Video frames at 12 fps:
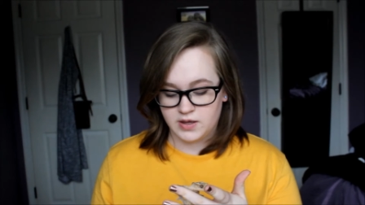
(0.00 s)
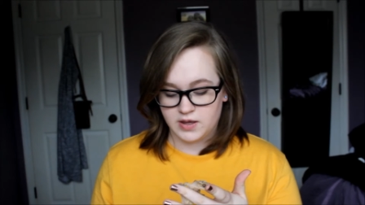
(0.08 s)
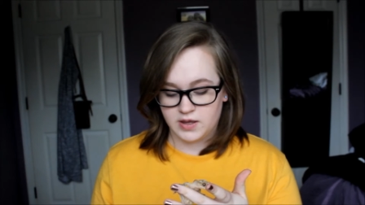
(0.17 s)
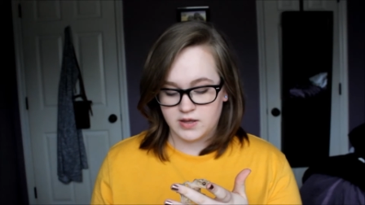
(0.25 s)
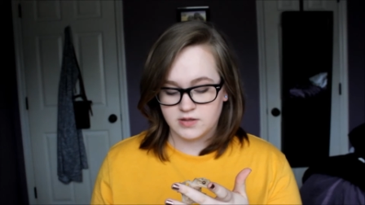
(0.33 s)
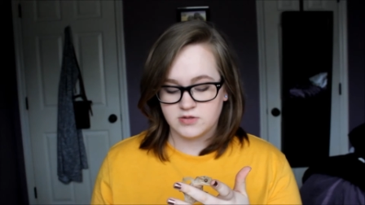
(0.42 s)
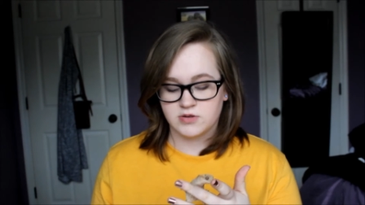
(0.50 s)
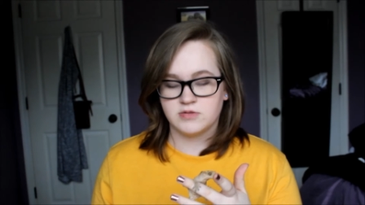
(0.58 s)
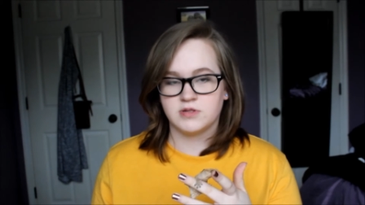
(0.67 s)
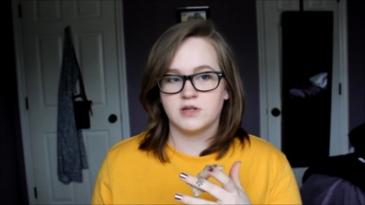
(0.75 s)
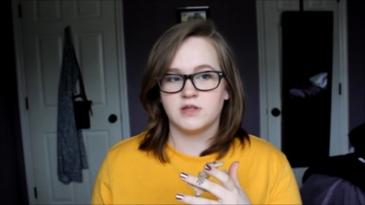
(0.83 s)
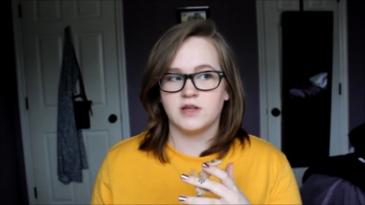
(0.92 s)
And so I
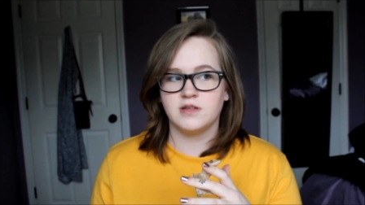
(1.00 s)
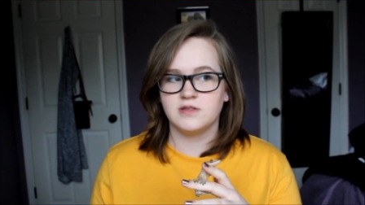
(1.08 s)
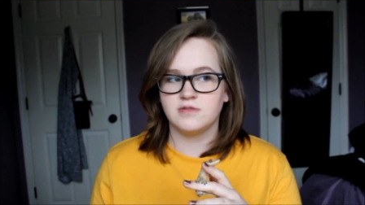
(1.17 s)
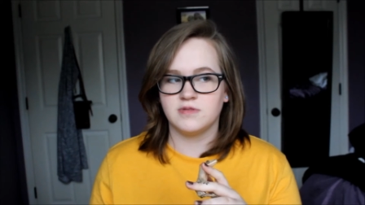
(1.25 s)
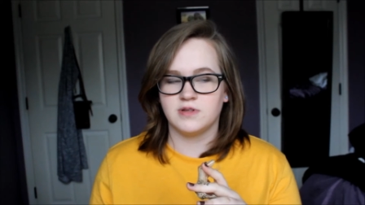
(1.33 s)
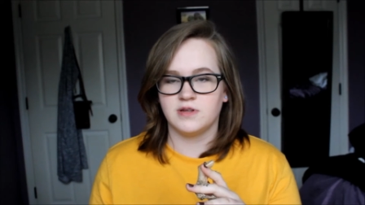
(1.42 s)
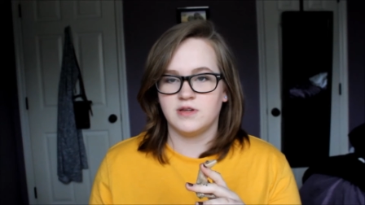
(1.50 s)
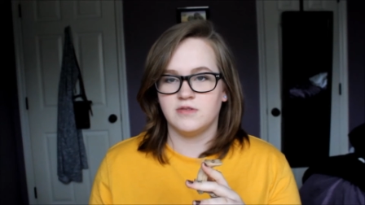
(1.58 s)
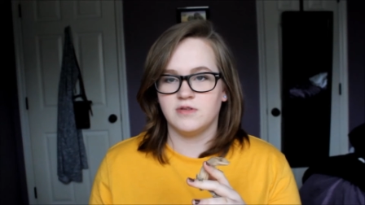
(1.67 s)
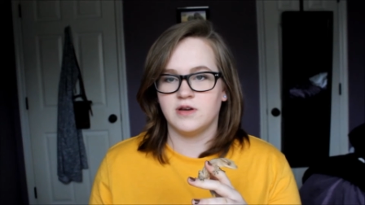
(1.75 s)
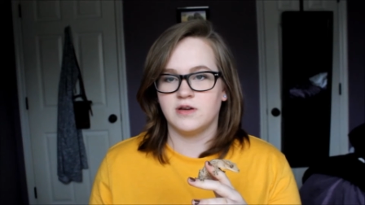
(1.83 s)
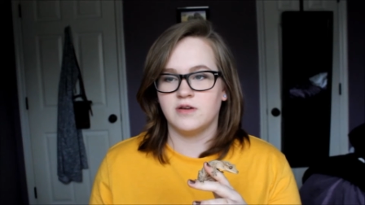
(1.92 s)
was like, that's a really
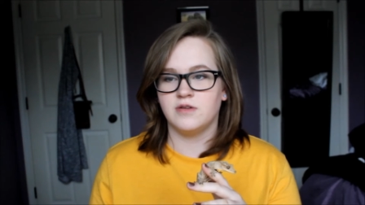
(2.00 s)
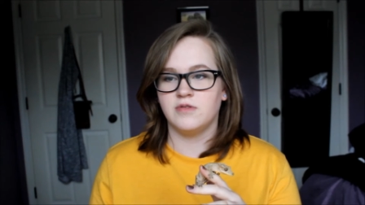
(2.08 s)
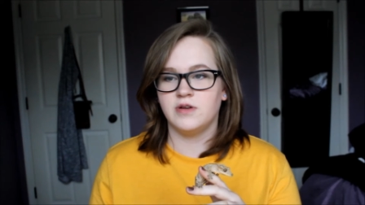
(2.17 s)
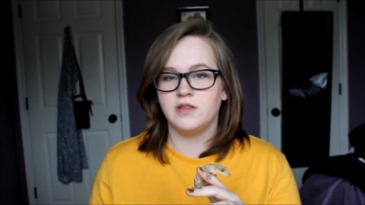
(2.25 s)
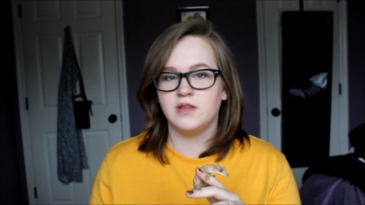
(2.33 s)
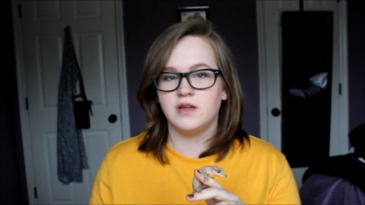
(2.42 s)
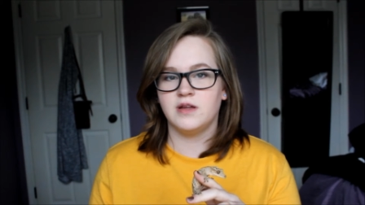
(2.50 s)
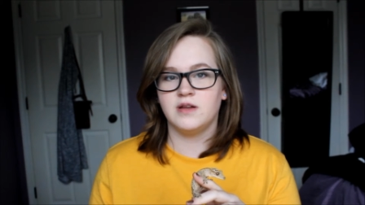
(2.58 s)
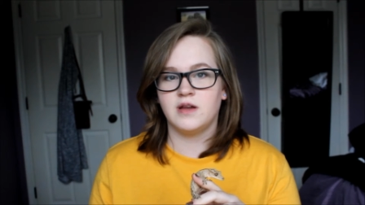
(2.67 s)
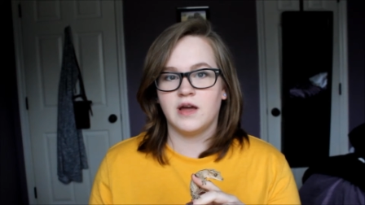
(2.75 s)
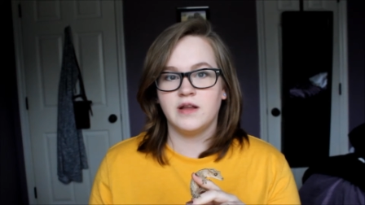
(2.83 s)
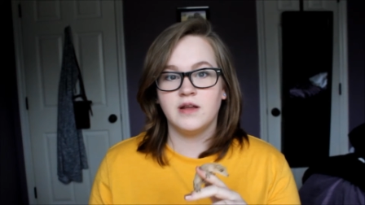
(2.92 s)
cute gecko. And
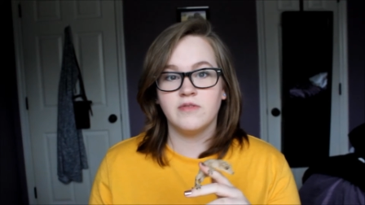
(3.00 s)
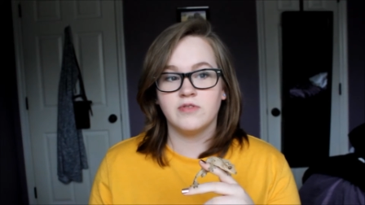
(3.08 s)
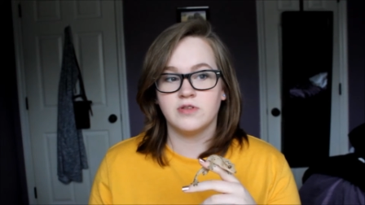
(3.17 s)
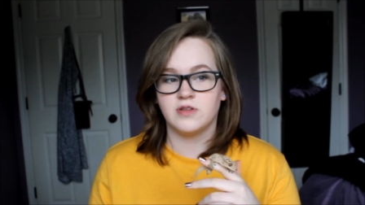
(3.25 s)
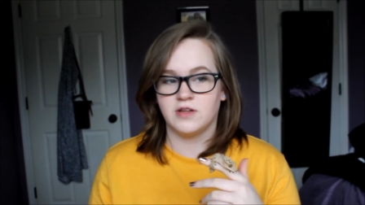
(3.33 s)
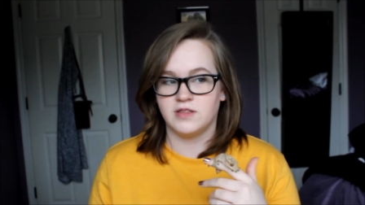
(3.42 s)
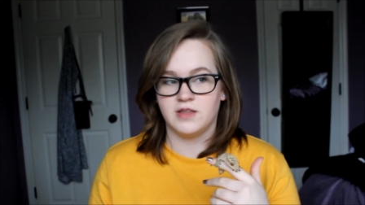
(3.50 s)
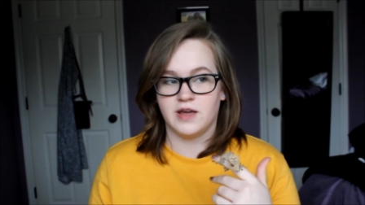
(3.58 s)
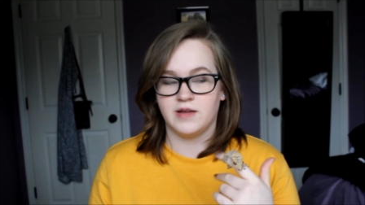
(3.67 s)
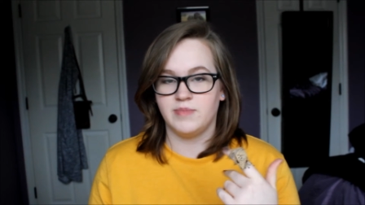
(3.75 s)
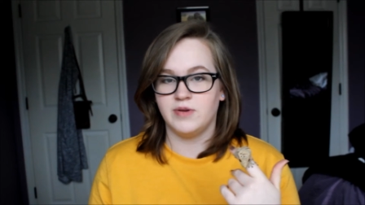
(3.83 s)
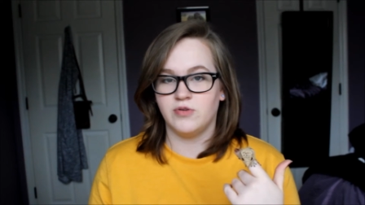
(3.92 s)
then I never thought that
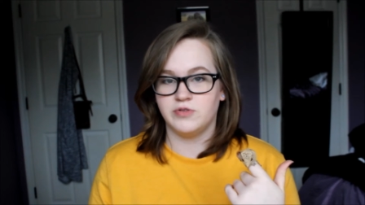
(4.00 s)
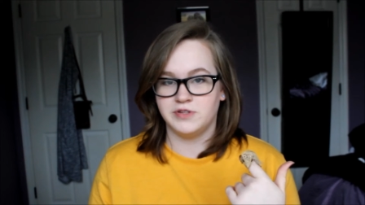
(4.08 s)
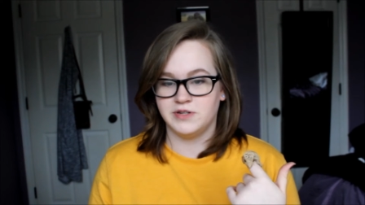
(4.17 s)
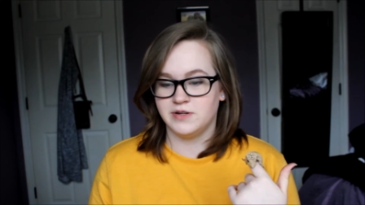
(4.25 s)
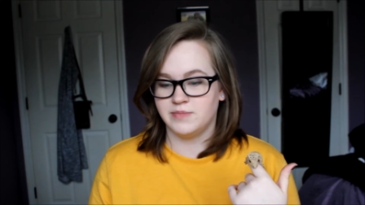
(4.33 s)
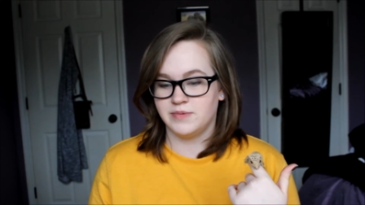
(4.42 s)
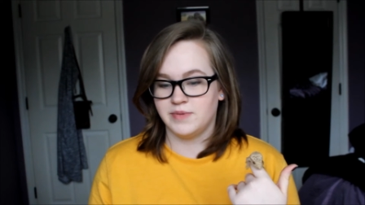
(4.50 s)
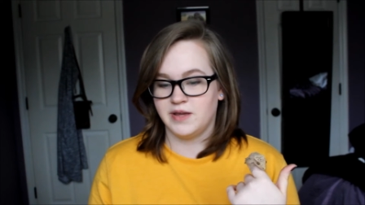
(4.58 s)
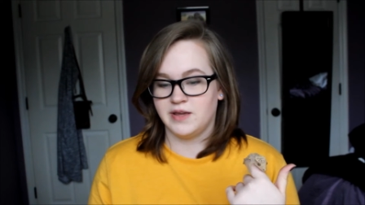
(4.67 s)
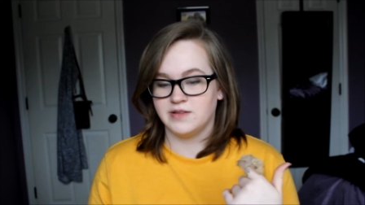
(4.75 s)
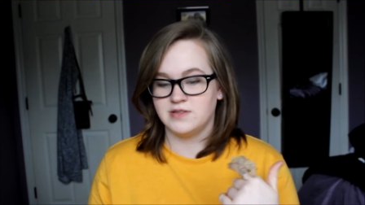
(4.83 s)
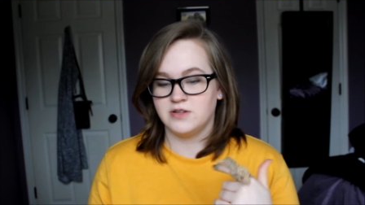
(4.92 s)
I'd be holding him in my
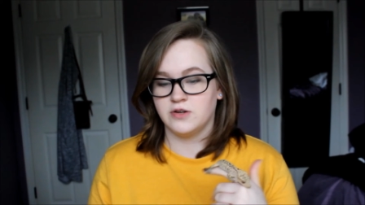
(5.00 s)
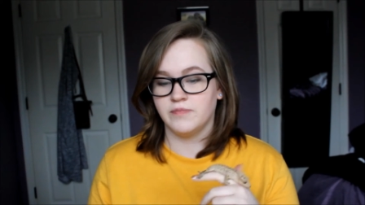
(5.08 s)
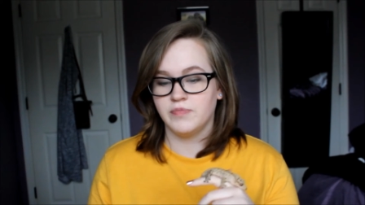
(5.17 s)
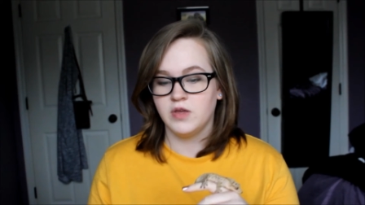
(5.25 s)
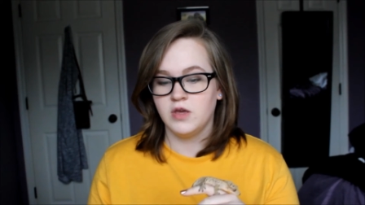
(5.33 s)
hands, you know.